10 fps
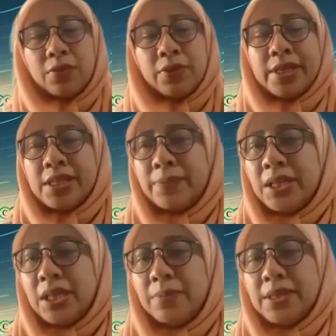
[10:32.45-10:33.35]
What does it
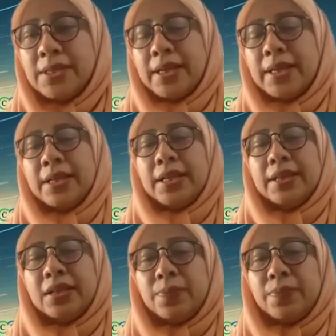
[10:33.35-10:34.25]
mean? It means that the
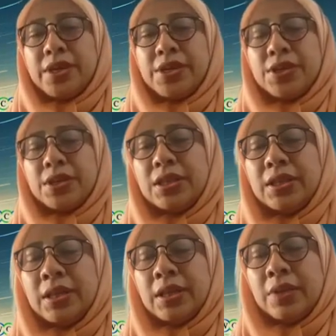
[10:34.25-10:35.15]
internal pressure,
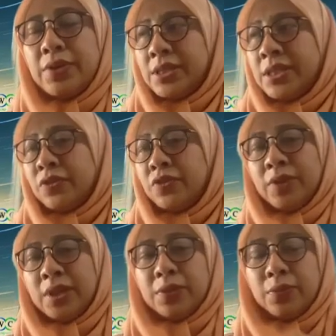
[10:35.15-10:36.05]
which is
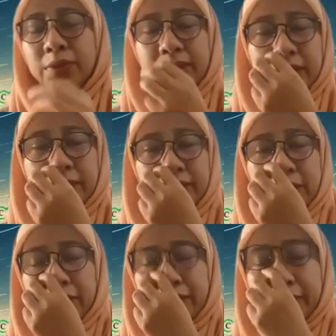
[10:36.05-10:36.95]
equivalent to
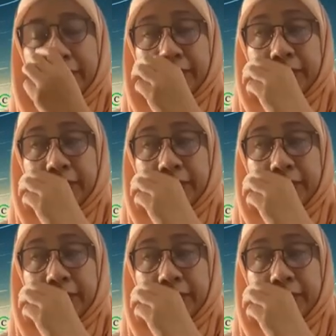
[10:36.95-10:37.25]
gravity contraction.